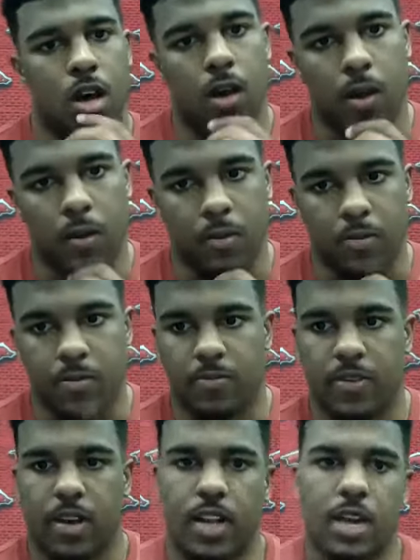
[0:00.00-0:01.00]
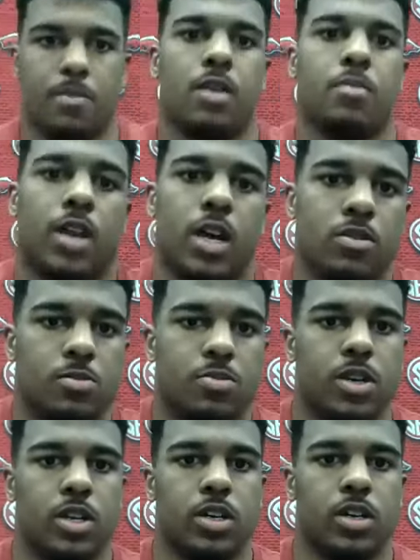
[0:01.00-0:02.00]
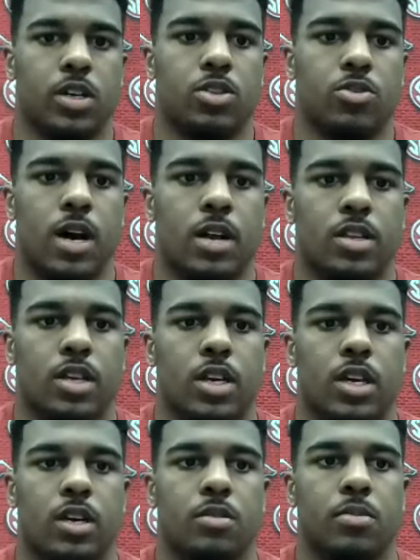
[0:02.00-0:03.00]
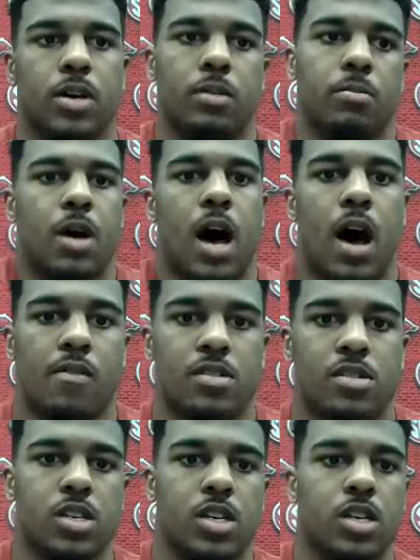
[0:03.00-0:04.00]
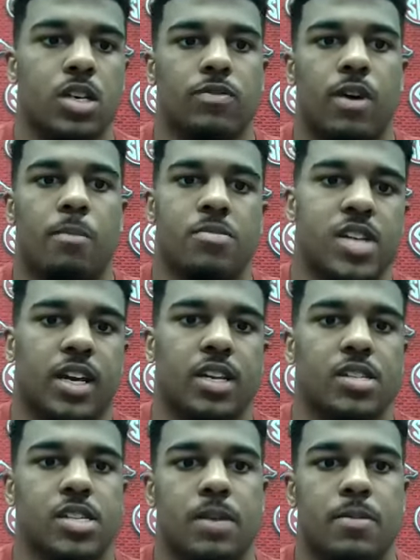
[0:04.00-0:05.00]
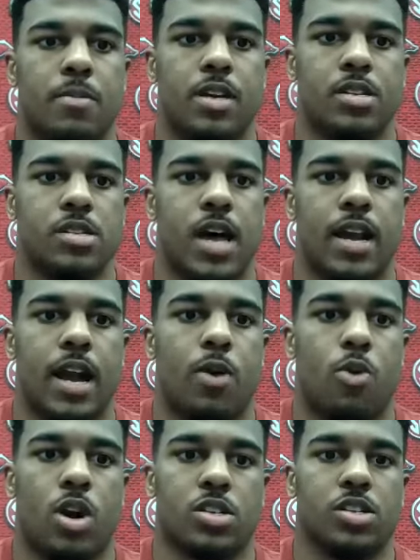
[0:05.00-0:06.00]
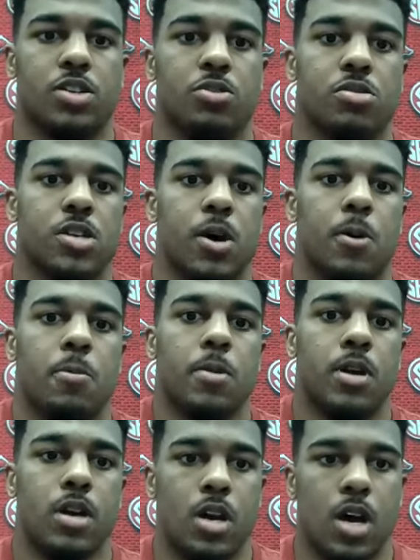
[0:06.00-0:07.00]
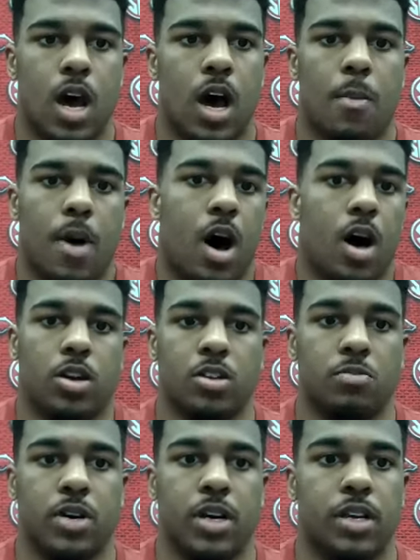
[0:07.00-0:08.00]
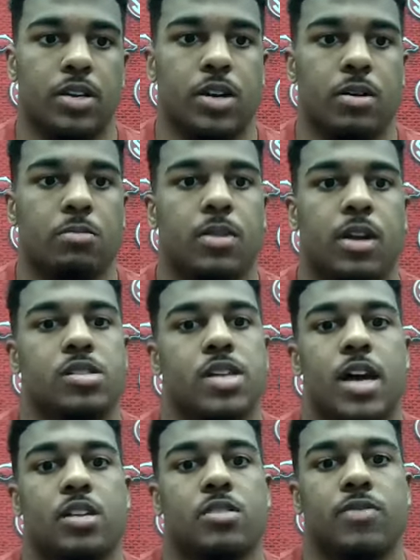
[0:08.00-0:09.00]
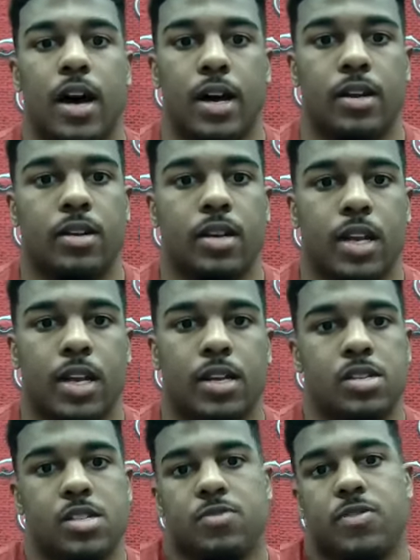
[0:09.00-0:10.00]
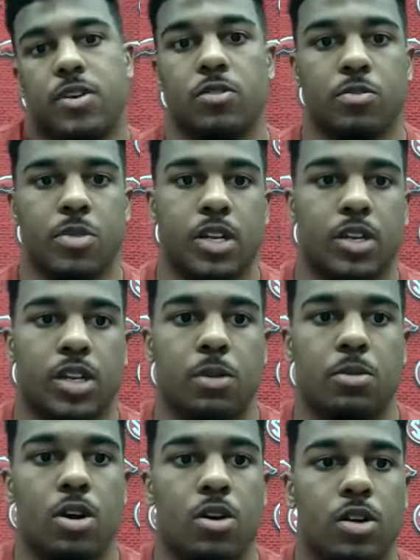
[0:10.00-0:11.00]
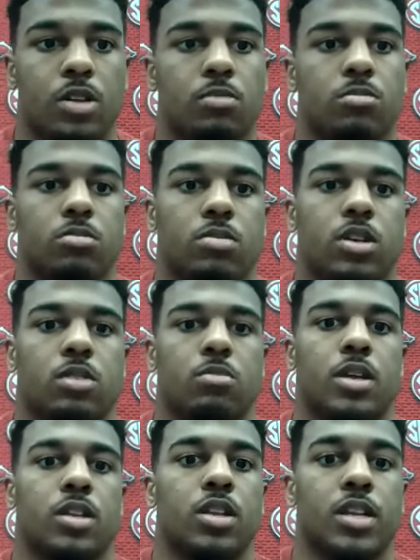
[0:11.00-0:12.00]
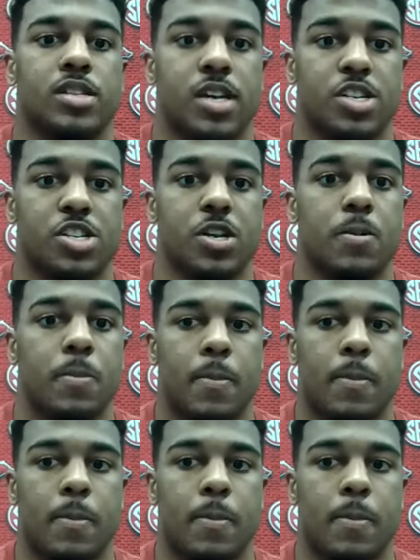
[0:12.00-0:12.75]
Felt like my play was pretty good throughout the year, but obviously I'm second team. That means that I got work to do. So I'm honored, but you know, I'm not satisfied, and it just feel for me to keep going and make the list next year.